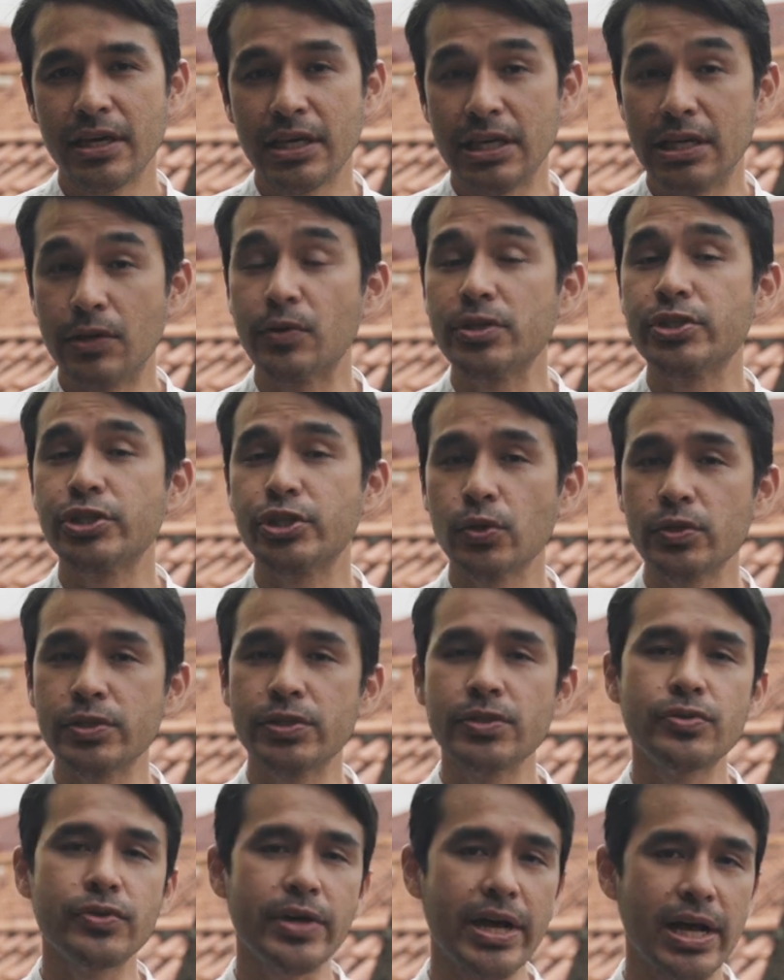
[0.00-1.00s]
he was
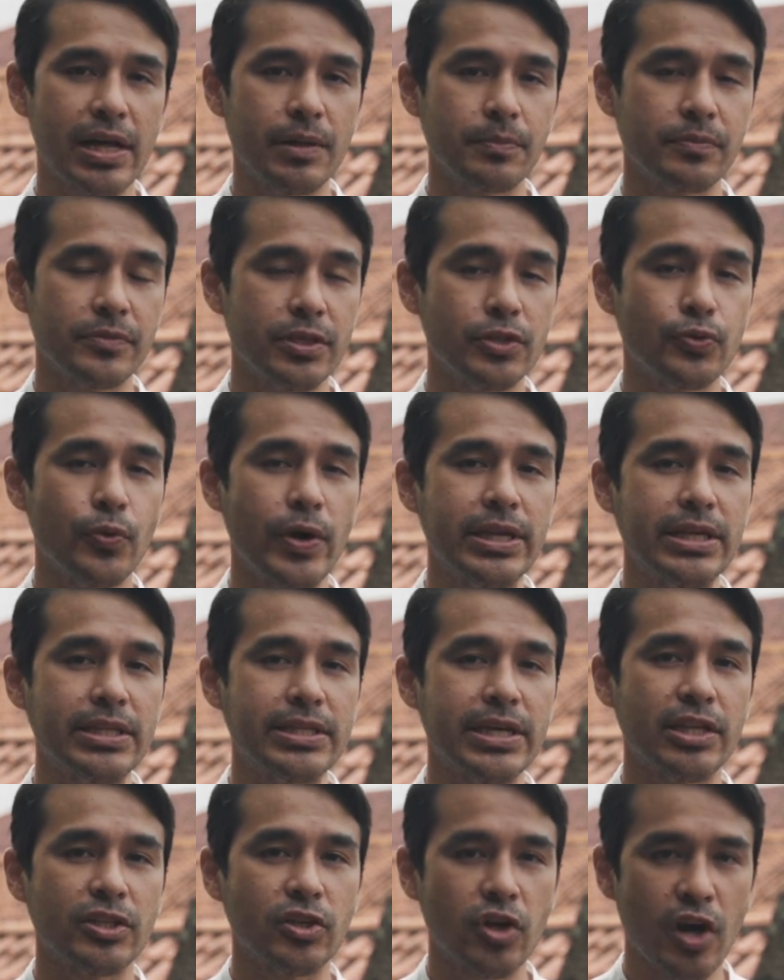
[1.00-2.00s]
chosen to helm the twenty
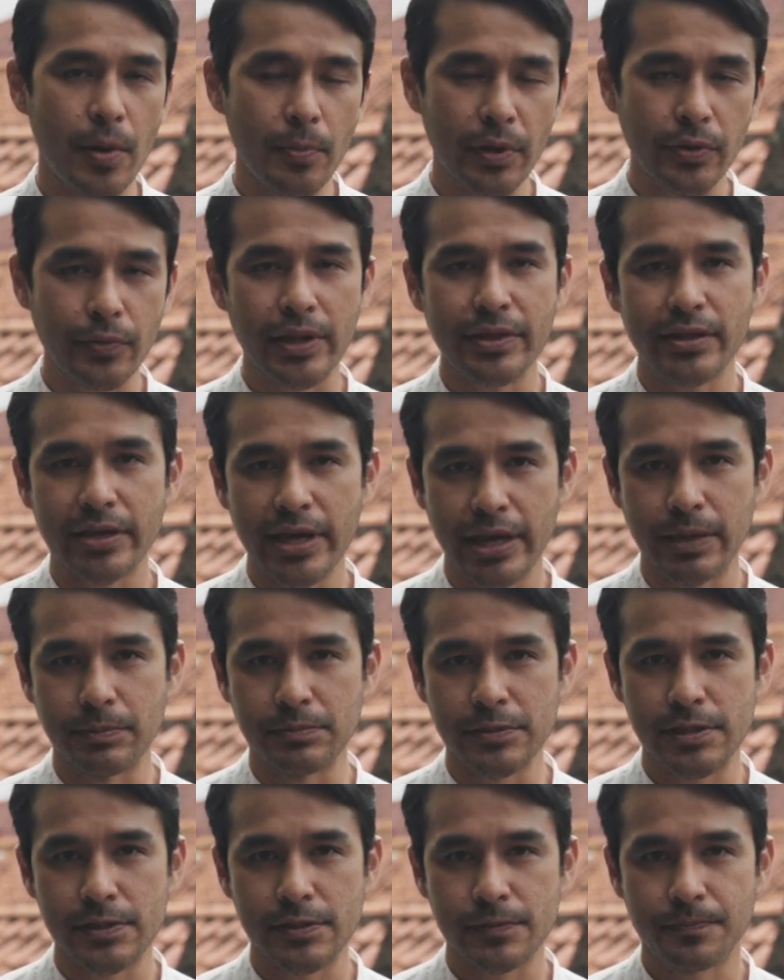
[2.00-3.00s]
ten Commonwealth
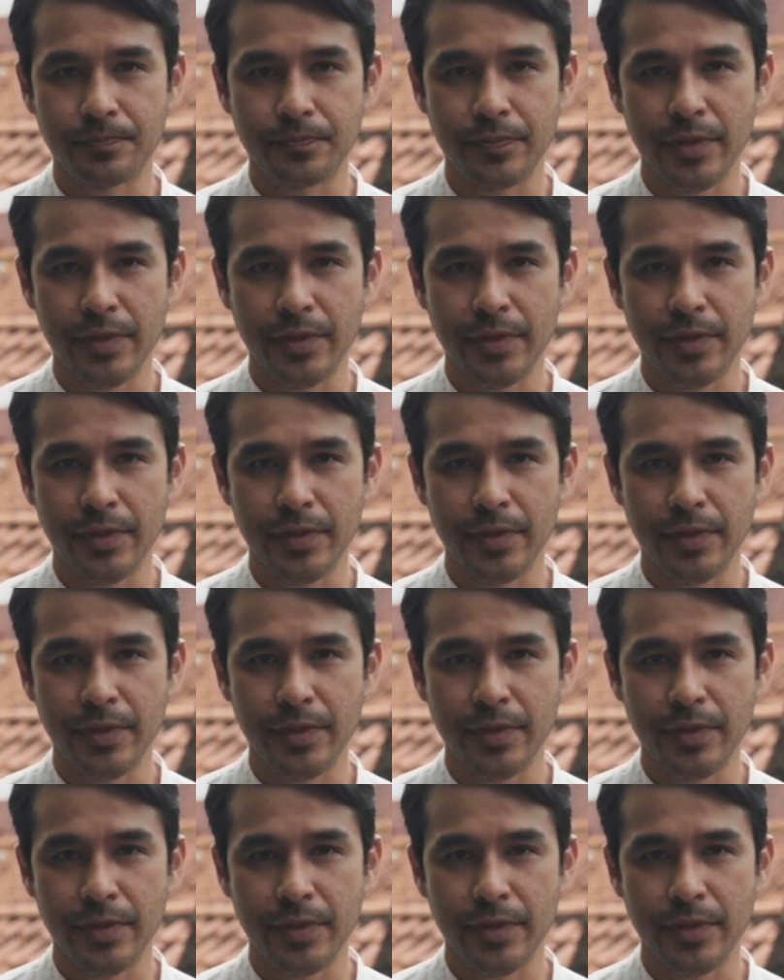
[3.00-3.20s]
Games.